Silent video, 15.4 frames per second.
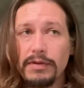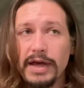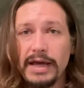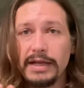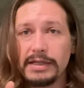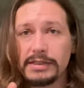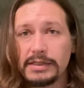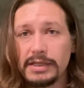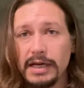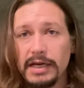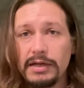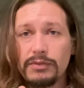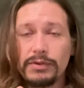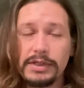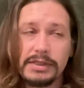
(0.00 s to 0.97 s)
that is
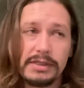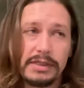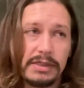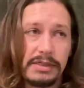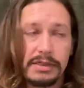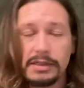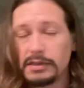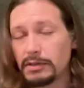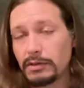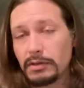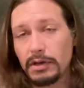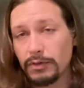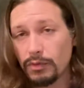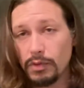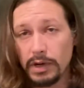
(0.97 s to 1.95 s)
tight, resistant, or
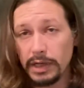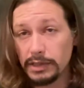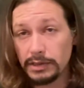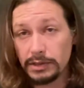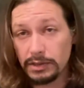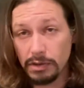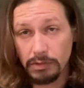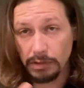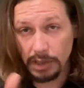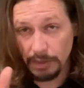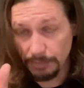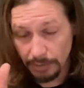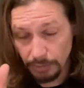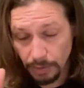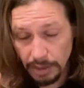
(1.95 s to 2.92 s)
otherwise torn
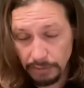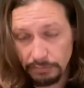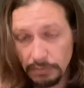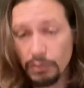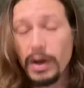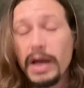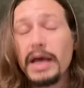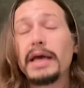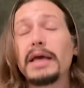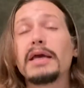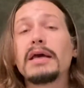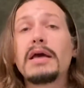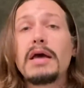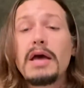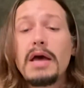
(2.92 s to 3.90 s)
up in whatever way.